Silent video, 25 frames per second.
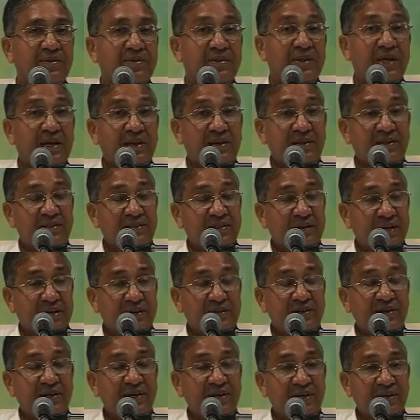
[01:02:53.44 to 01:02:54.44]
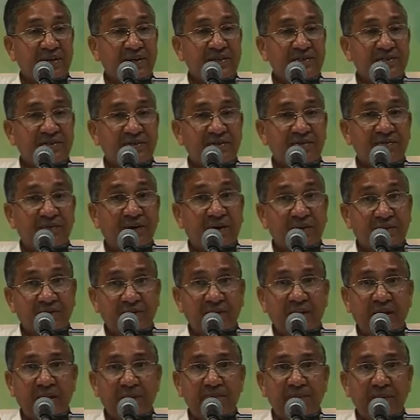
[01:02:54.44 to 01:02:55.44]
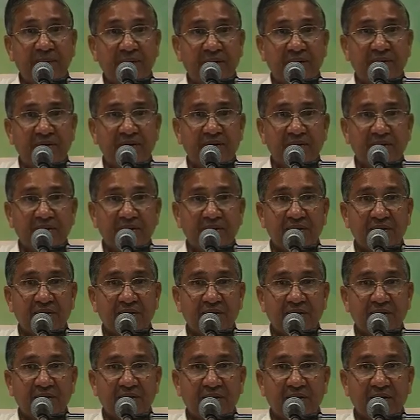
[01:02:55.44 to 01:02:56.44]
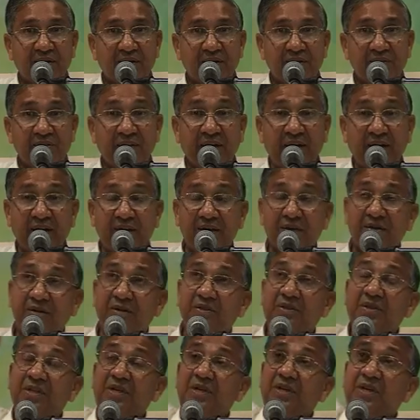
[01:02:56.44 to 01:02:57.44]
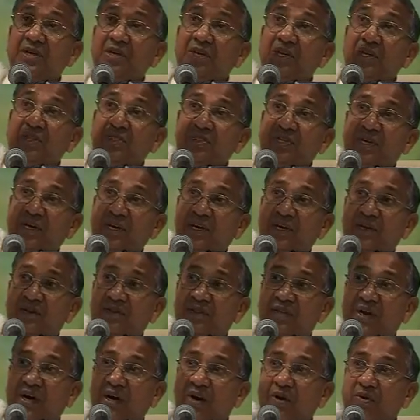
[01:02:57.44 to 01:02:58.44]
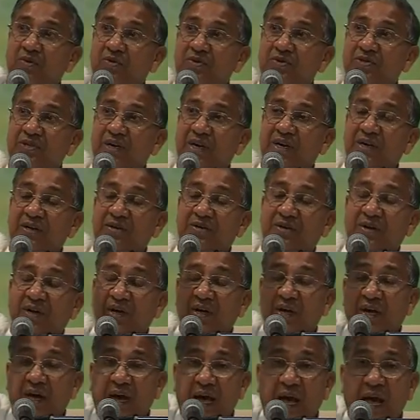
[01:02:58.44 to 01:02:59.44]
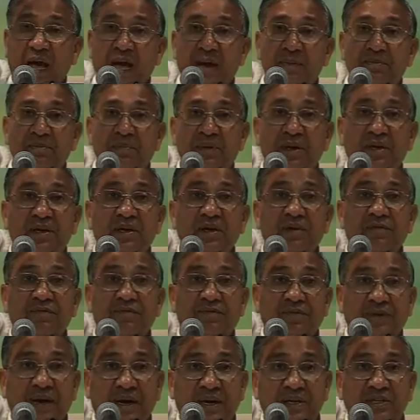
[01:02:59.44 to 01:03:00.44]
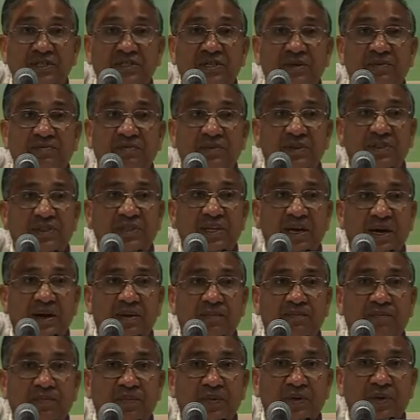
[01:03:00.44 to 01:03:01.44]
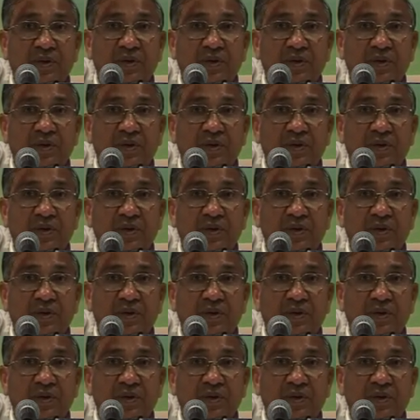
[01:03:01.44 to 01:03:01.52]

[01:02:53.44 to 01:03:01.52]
Then, in that case, what will happen? That the ether, the outside, I am making friendship with them